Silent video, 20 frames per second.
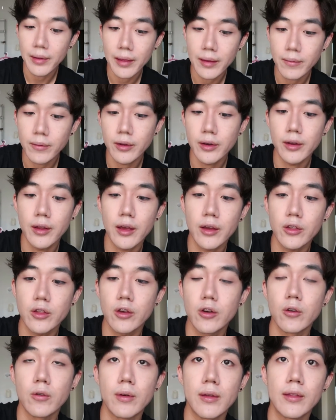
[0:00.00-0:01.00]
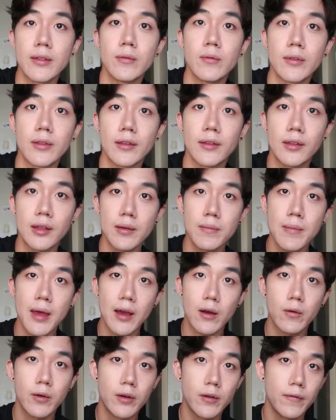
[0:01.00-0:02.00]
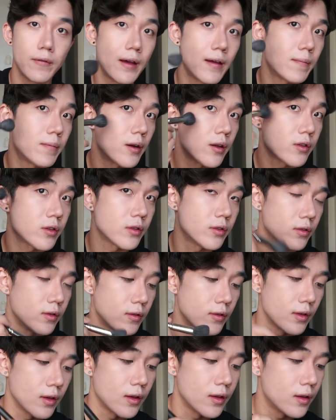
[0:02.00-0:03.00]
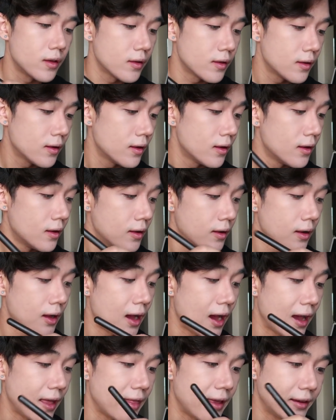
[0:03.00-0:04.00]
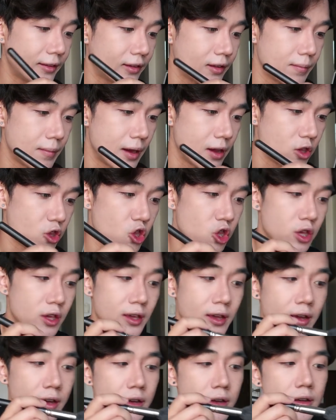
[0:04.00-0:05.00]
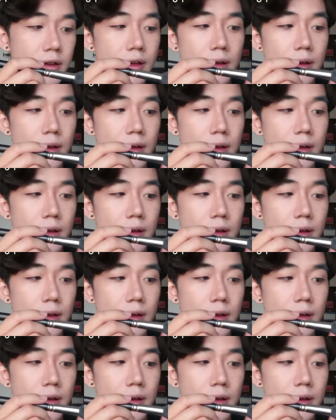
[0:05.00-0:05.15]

I'm gonna actually go in with the same MAC 105 brush and do the highlights of my cheek.